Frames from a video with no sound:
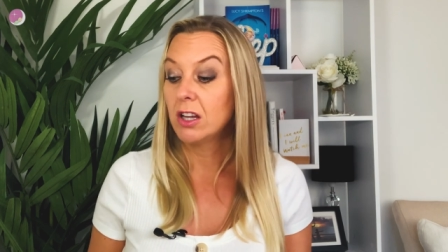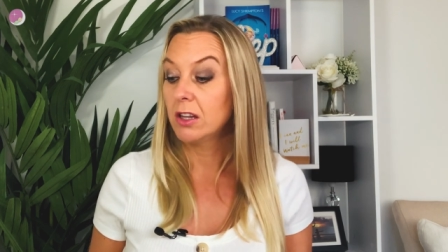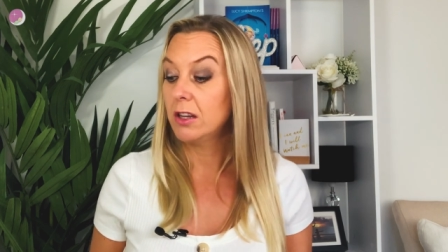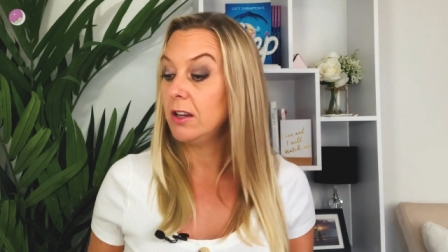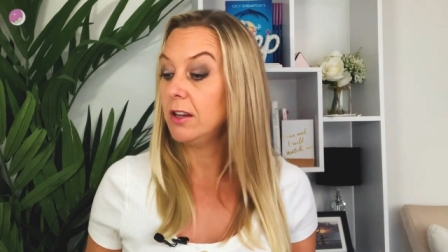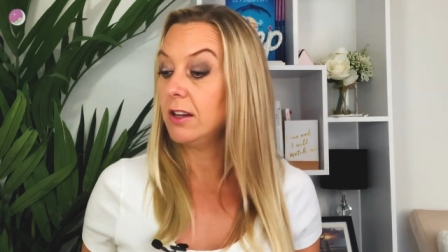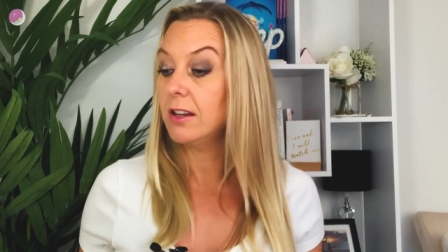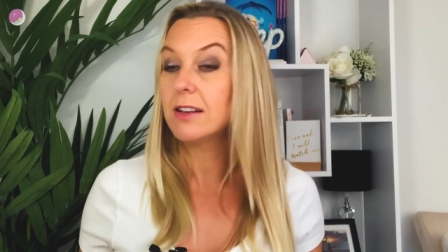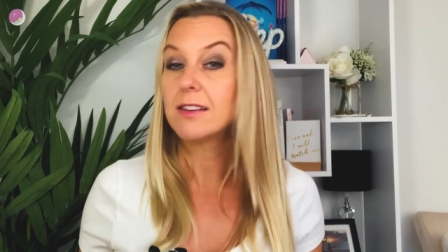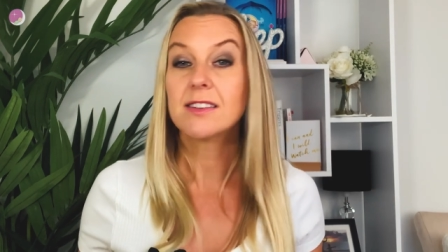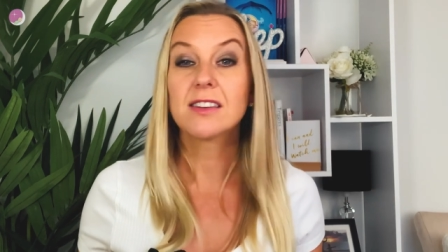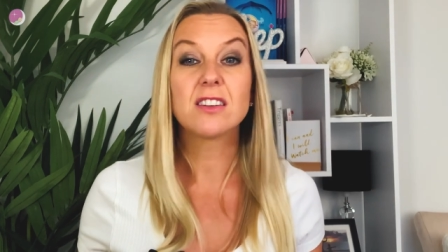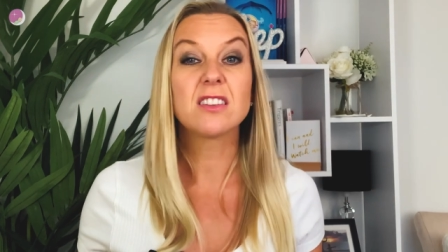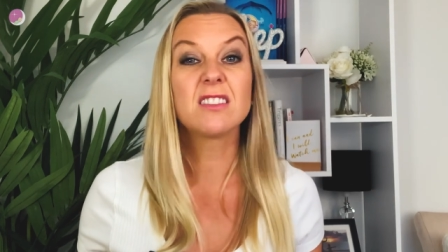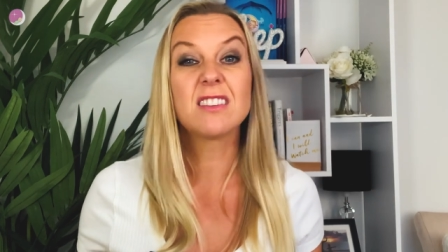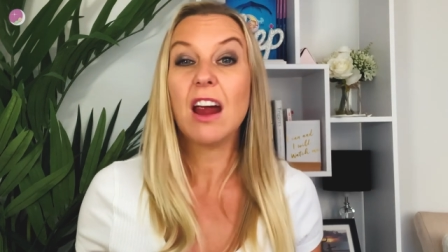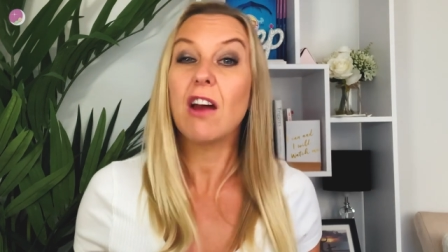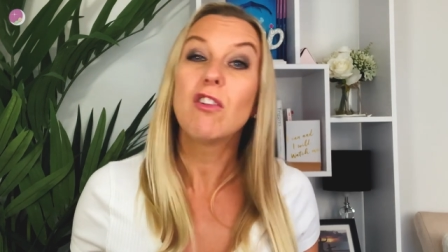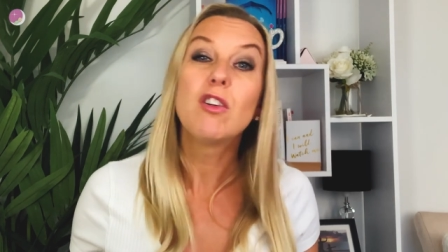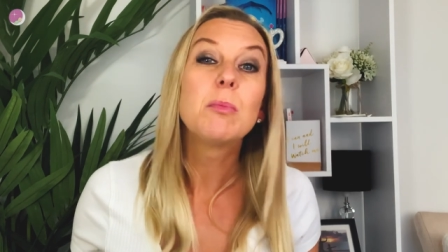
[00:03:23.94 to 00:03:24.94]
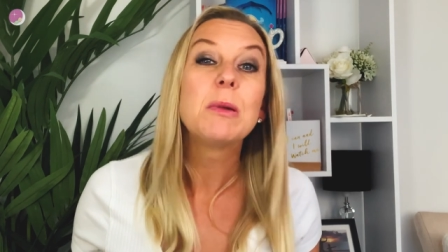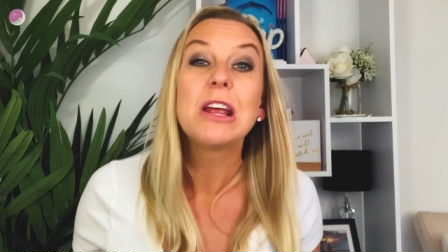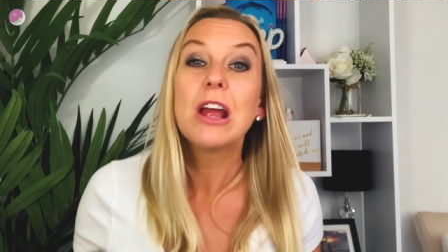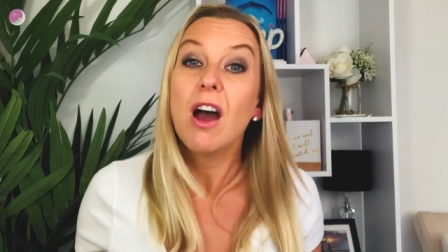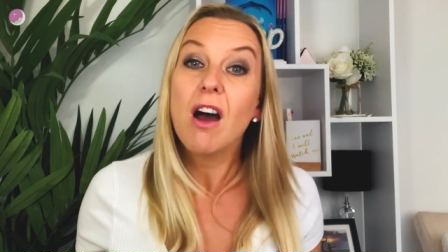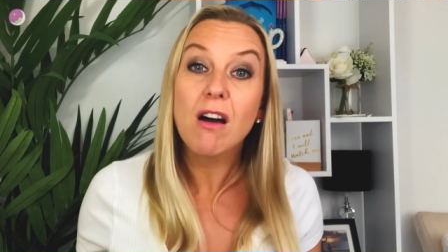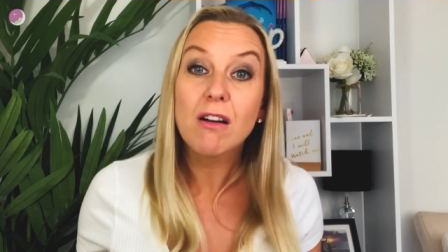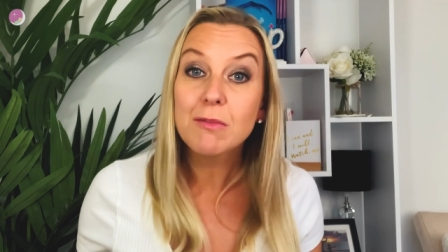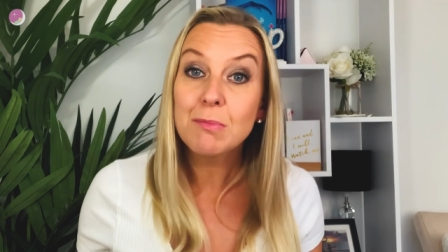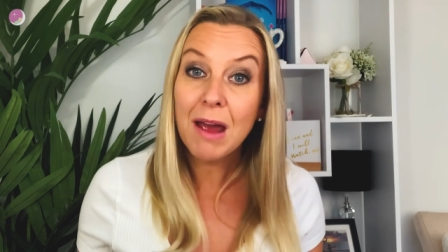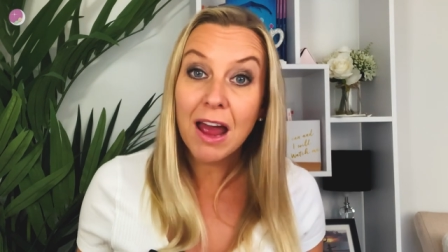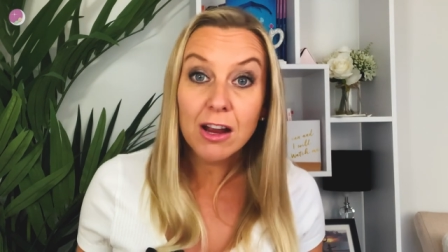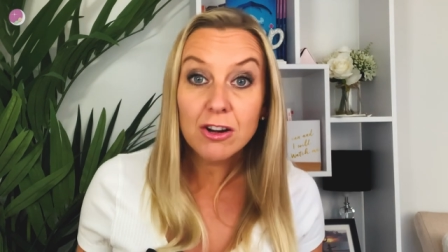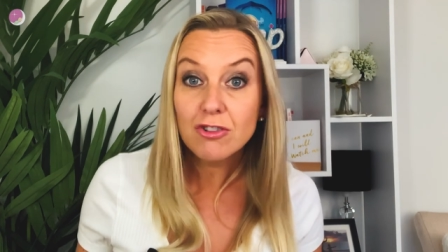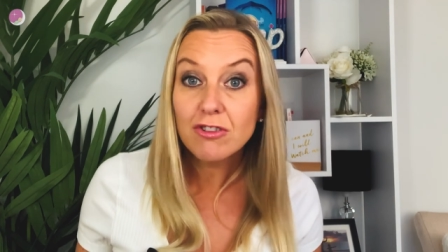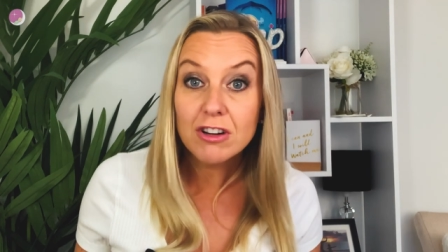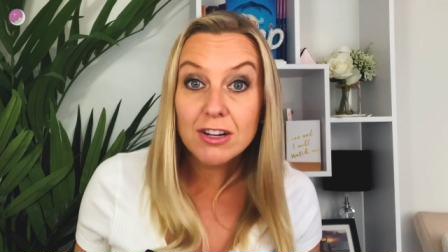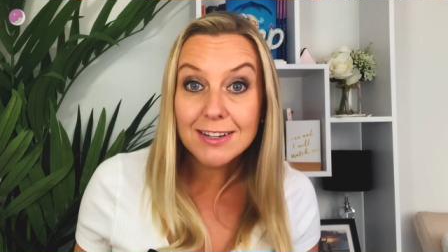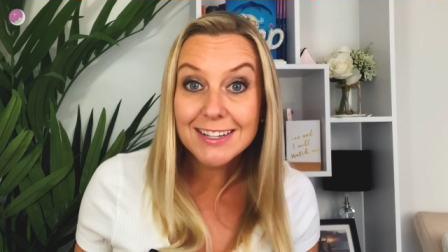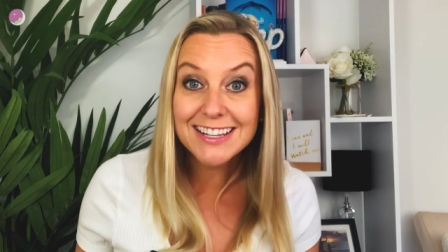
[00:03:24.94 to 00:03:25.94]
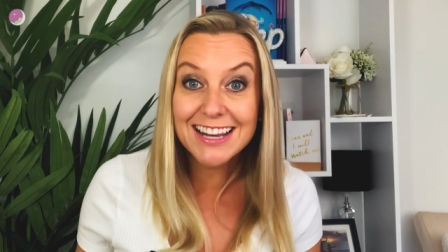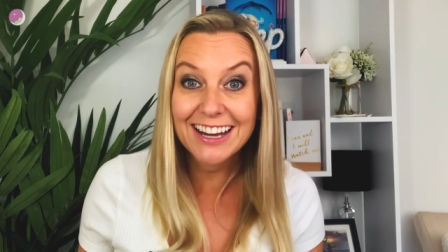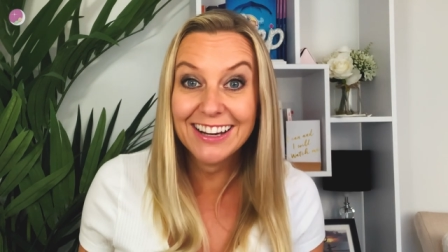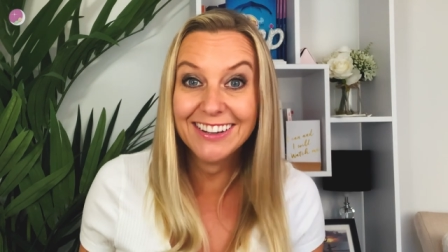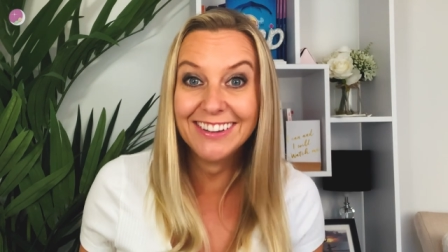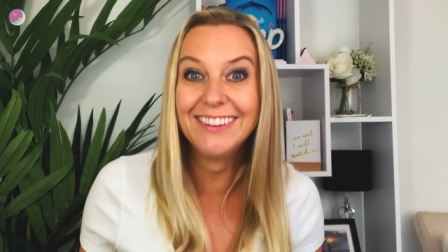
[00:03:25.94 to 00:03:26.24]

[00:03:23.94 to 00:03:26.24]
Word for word: that it's a terribly hard mattress,